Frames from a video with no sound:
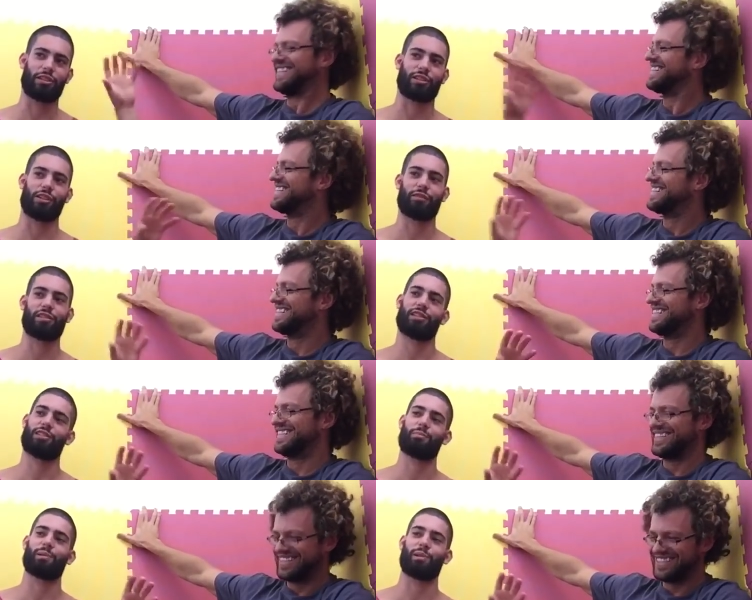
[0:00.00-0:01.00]

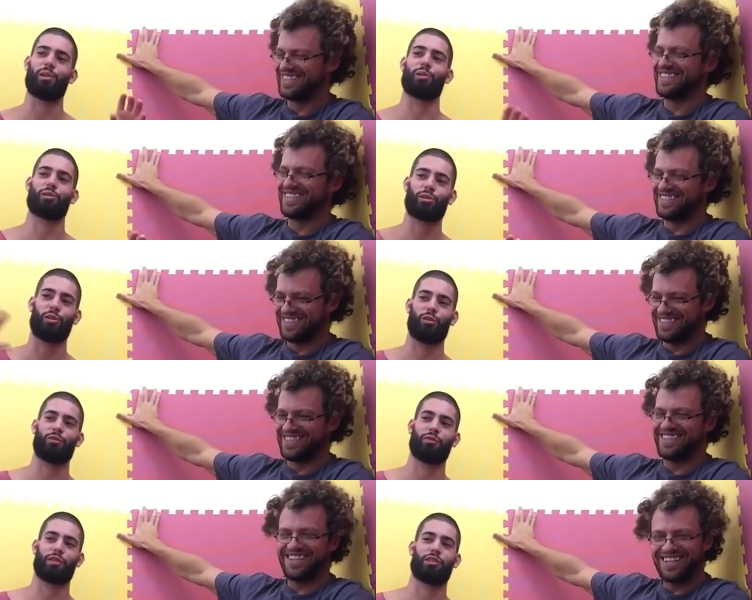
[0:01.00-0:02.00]
Speaker 1: services, but
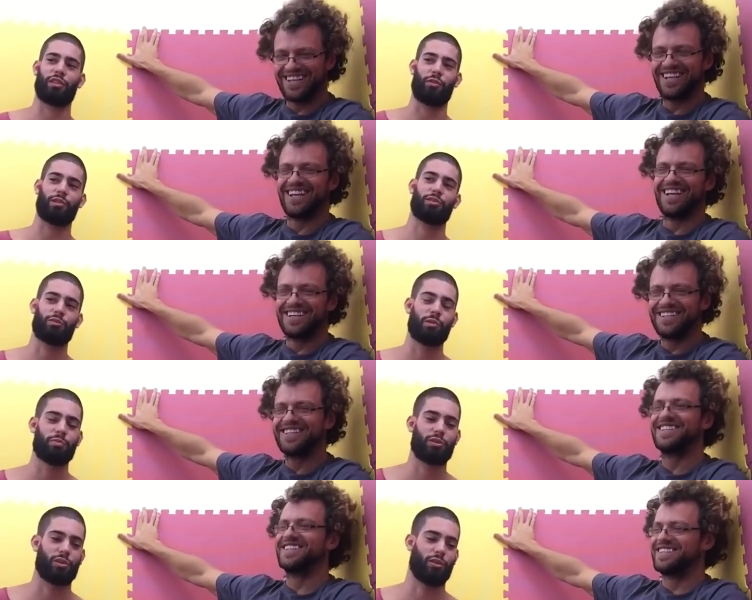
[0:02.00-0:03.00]
also for the terrorist
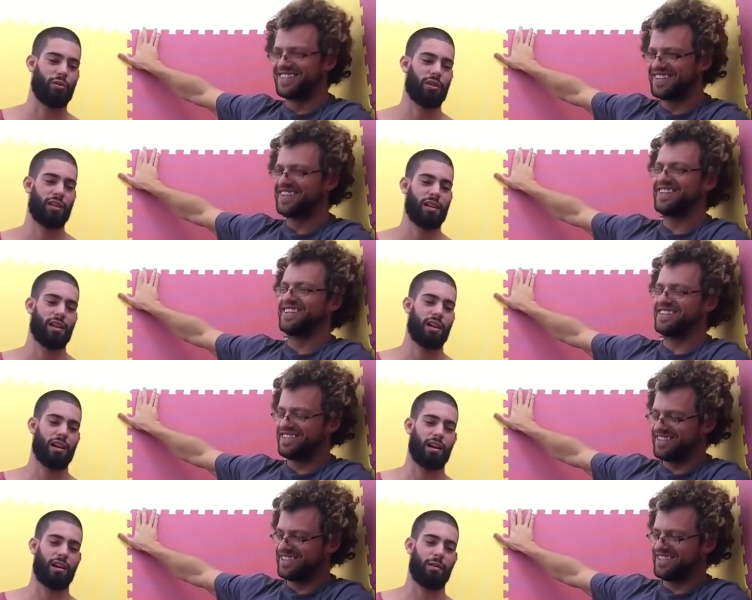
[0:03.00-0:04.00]
groups, so
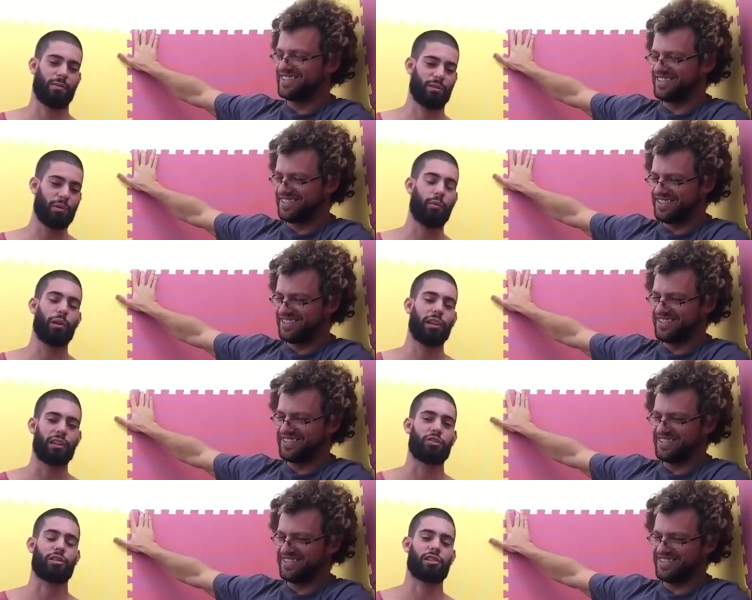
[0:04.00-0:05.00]
um, it's been really
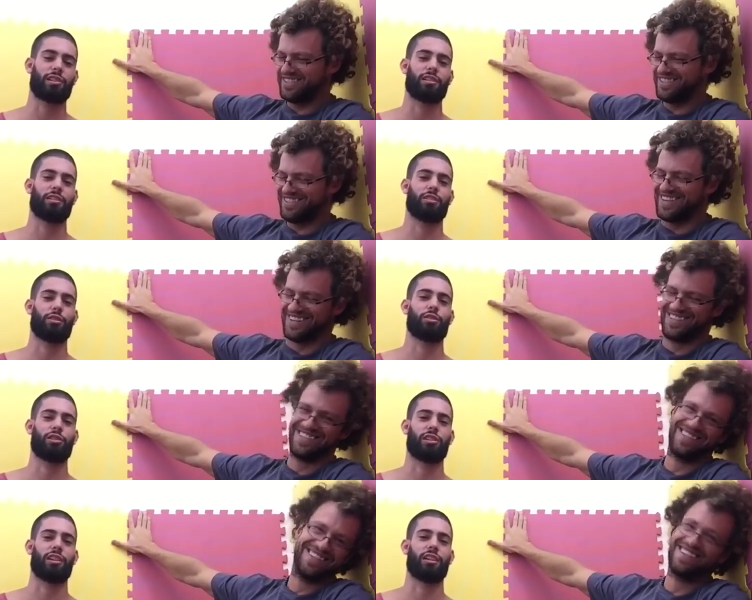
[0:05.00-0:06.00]
interesting to
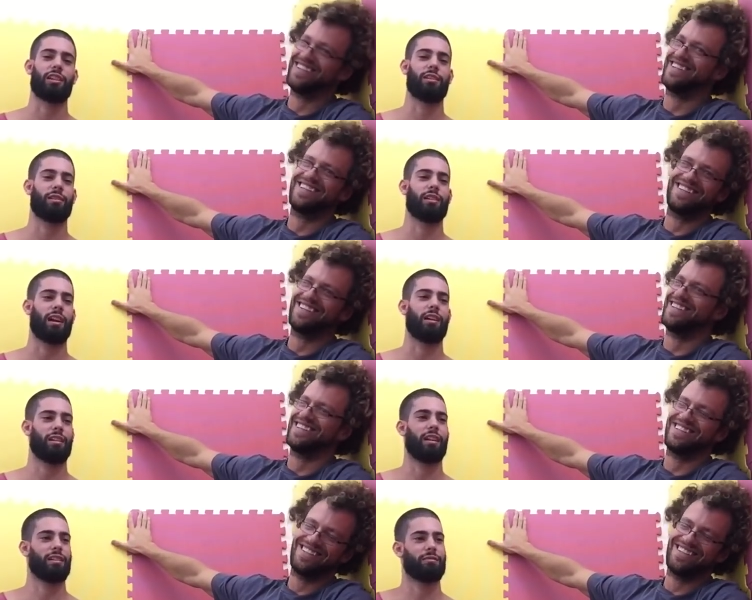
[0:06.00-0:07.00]
see, yeah,
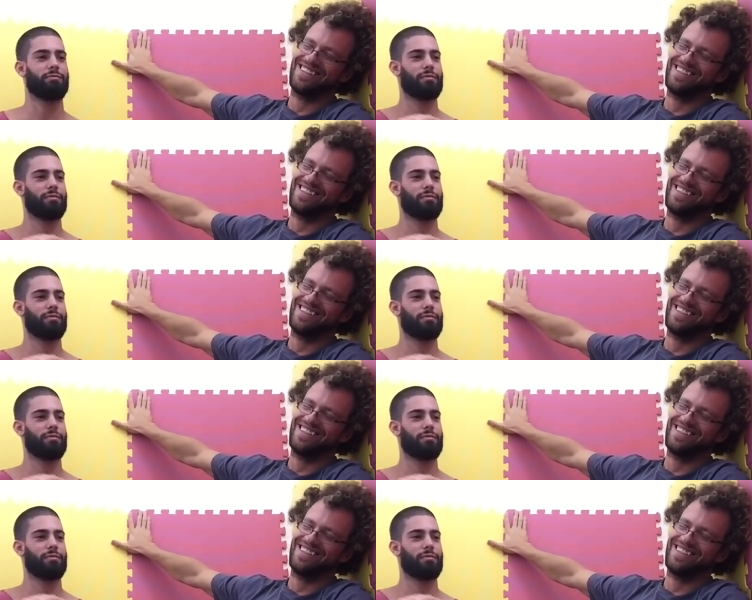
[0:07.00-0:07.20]
like...